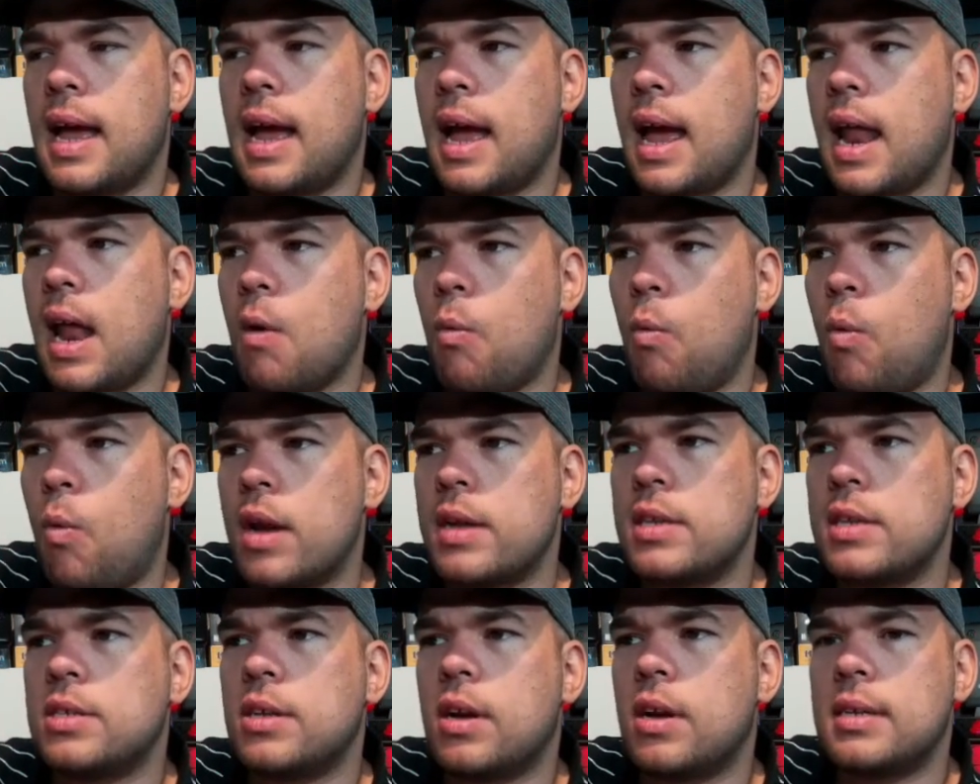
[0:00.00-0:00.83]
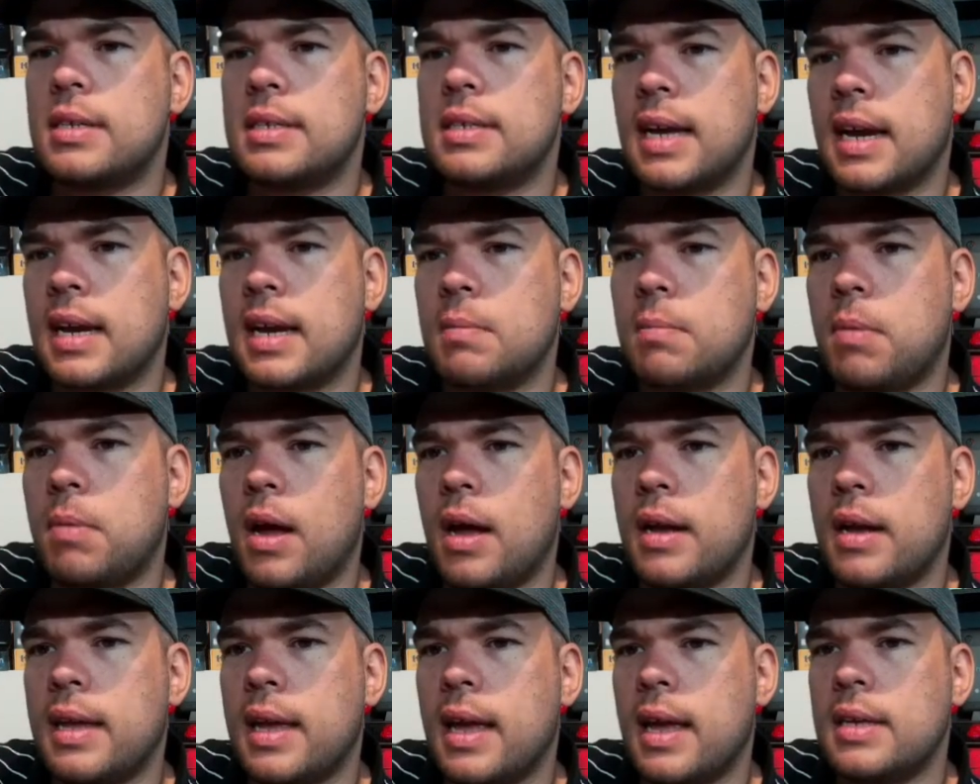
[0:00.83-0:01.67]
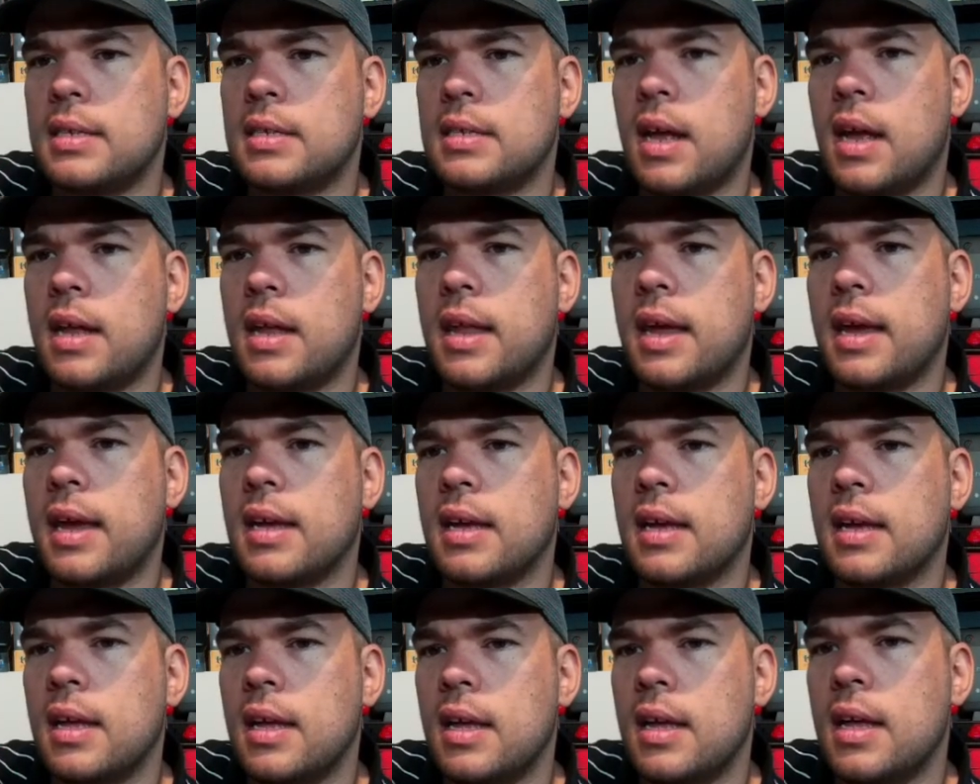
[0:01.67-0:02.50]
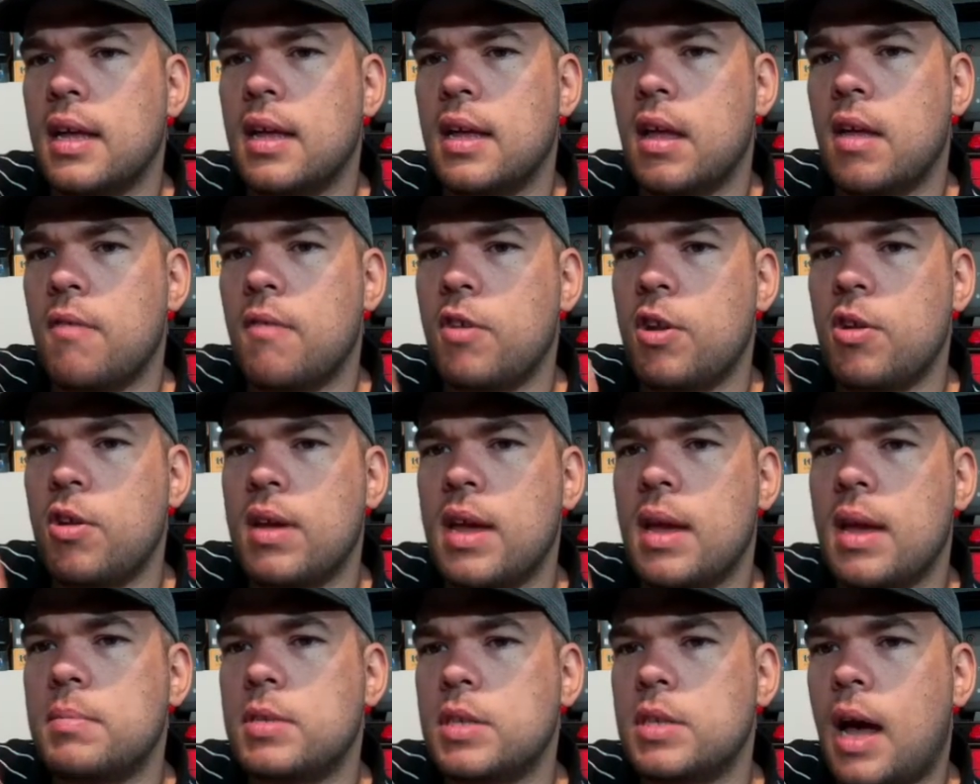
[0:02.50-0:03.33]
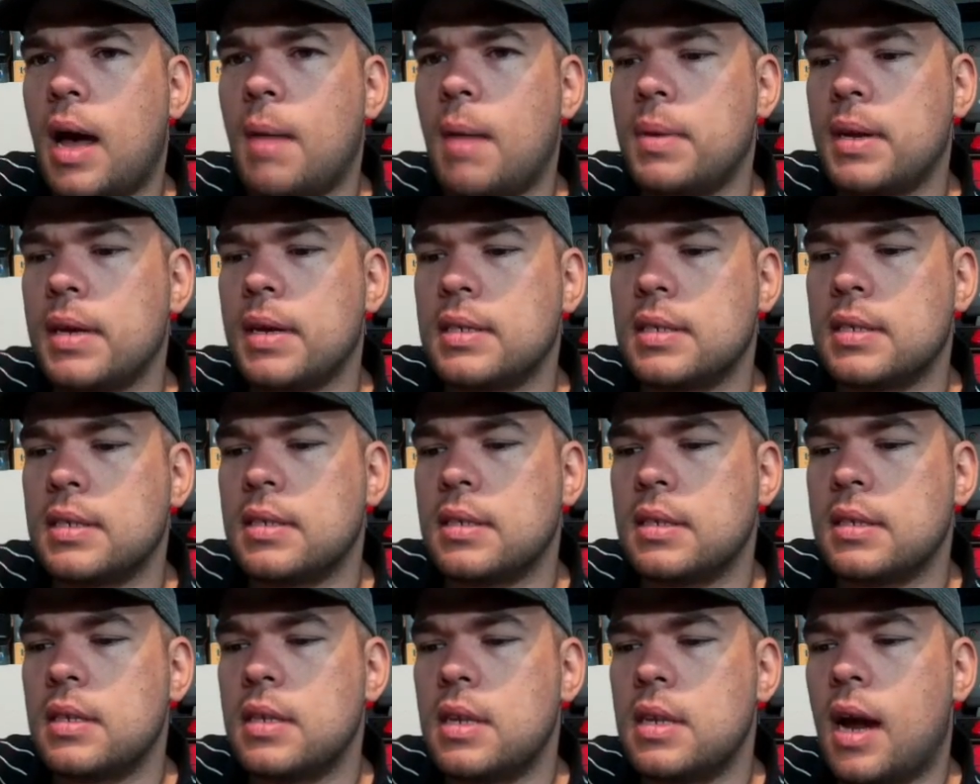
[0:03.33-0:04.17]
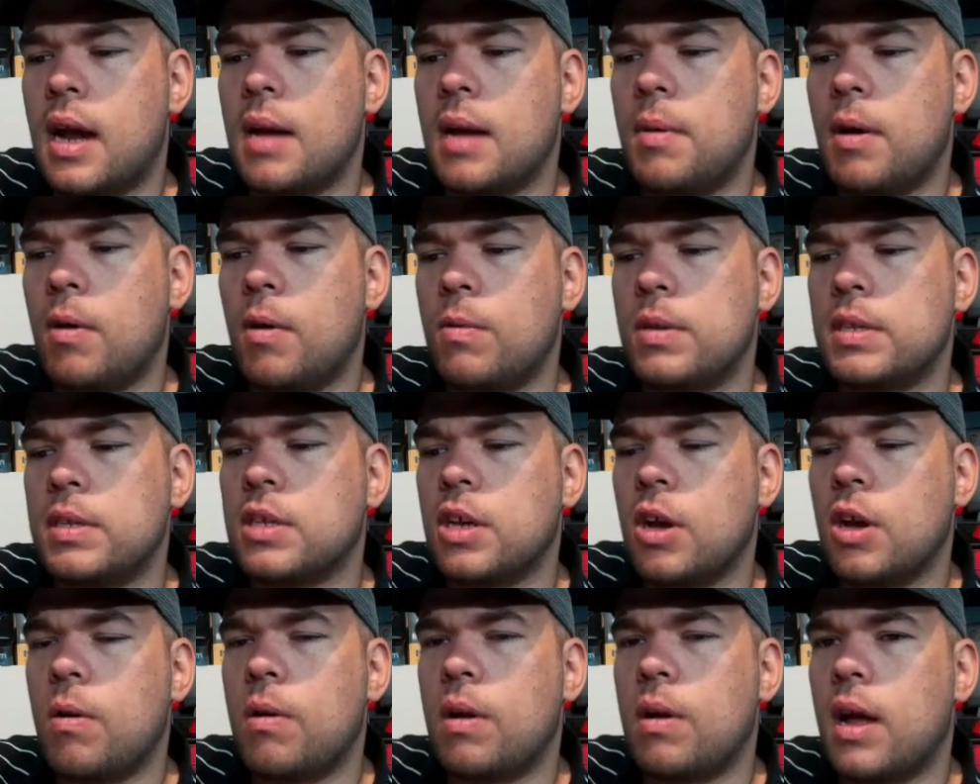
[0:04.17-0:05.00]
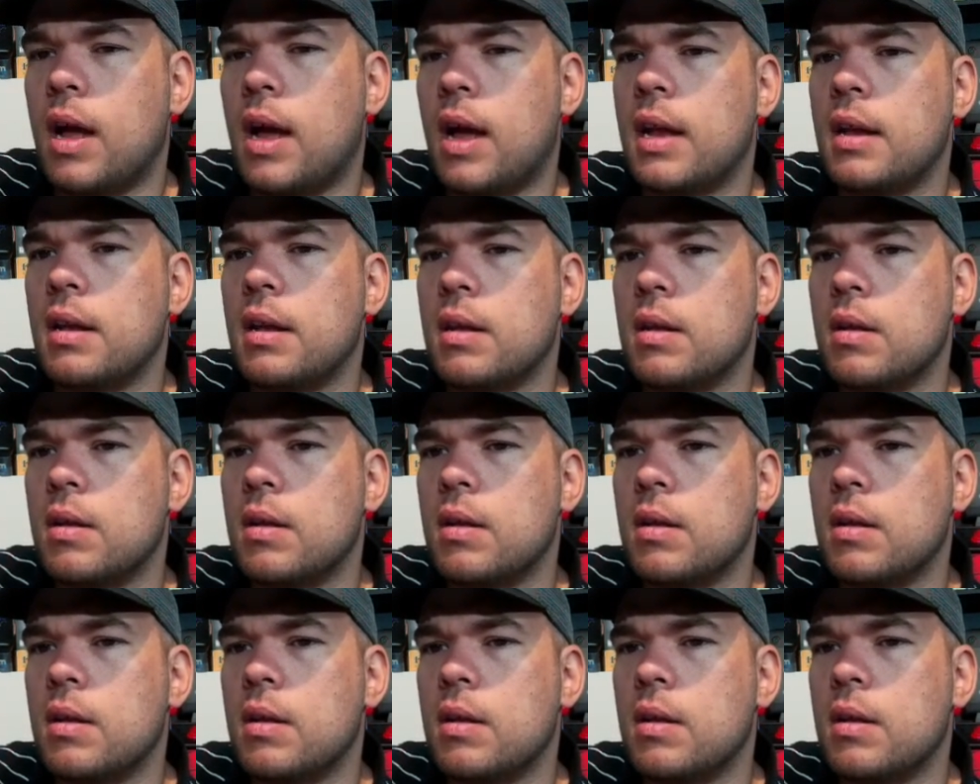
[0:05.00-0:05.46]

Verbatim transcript: I want to start a second podcast on like video game topics, not about what's going on